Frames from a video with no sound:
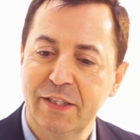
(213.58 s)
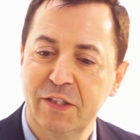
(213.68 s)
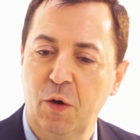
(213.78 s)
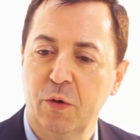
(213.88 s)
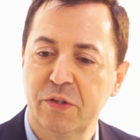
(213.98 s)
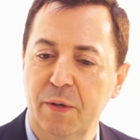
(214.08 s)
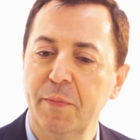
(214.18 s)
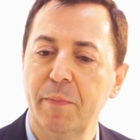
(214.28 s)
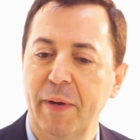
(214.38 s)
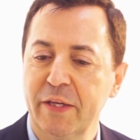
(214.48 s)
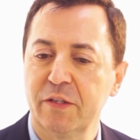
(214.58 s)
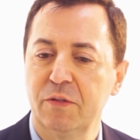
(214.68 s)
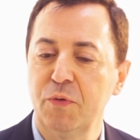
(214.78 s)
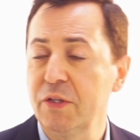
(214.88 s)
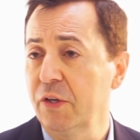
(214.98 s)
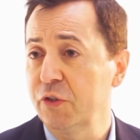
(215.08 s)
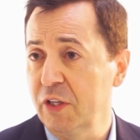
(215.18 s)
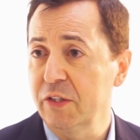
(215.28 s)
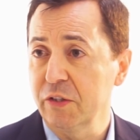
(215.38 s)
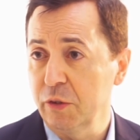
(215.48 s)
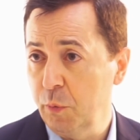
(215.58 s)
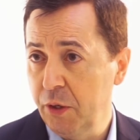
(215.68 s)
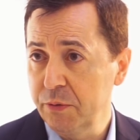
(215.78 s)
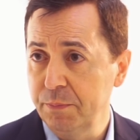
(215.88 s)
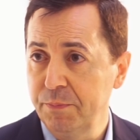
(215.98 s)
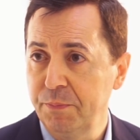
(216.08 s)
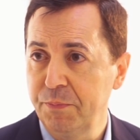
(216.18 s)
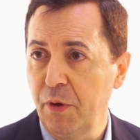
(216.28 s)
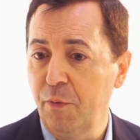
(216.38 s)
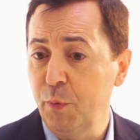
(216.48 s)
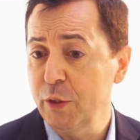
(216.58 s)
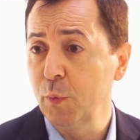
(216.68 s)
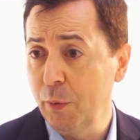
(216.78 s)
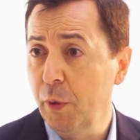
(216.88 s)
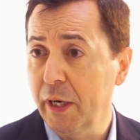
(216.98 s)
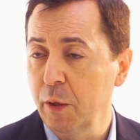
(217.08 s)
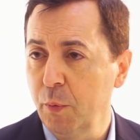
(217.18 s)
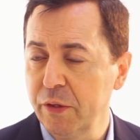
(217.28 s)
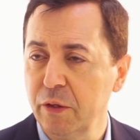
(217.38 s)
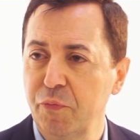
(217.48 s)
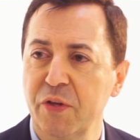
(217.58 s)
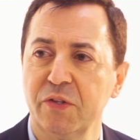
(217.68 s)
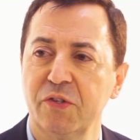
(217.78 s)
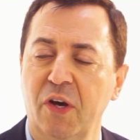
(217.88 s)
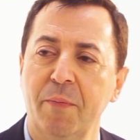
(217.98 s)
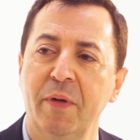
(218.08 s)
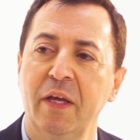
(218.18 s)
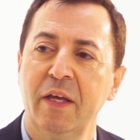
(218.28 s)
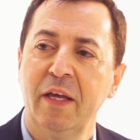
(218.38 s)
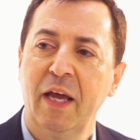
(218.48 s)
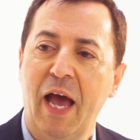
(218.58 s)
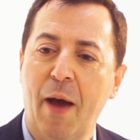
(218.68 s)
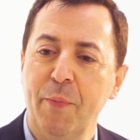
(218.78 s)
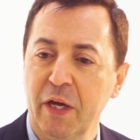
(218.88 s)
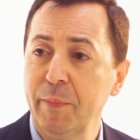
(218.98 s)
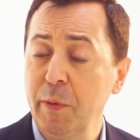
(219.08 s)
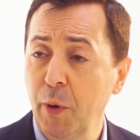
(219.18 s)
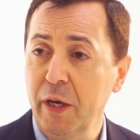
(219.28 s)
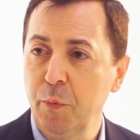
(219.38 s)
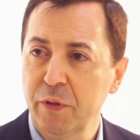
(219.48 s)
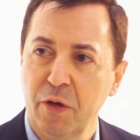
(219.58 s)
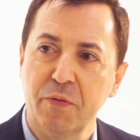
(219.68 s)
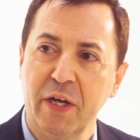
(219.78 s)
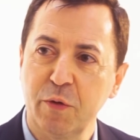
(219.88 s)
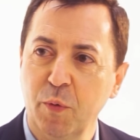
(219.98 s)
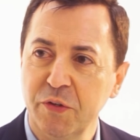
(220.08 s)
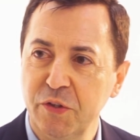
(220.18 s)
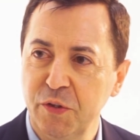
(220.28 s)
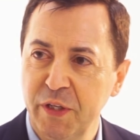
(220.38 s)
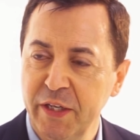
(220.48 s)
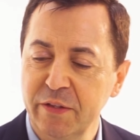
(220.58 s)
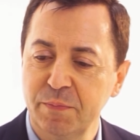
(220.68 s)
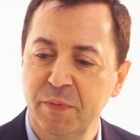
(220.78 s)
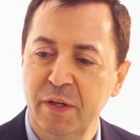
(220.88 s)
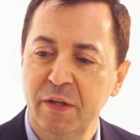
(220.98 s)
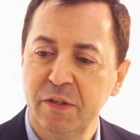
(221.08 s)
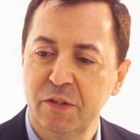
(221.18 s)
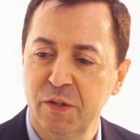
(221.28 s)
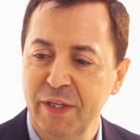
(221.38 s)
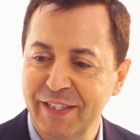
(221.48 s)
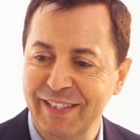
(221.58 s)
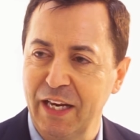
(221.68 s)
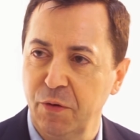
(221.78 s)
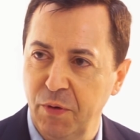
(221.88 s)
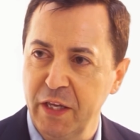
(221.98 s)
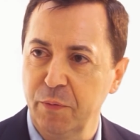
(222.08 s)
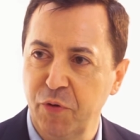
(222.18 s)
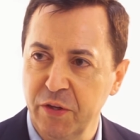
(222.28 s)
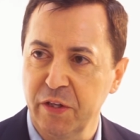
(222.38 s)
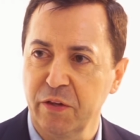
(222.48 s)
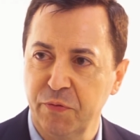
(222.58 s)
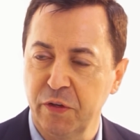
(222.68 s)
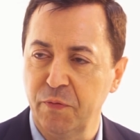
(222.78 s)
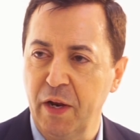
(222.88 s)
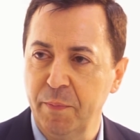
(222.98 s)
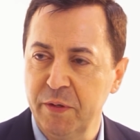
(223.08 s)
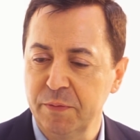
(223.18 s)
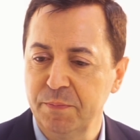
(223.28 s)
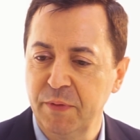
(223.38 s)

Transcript: has got some of the best research centres in the world, of which we're working with at the present time, and we're going to be working with over the next 1 to 2 years to accelerate the process for development.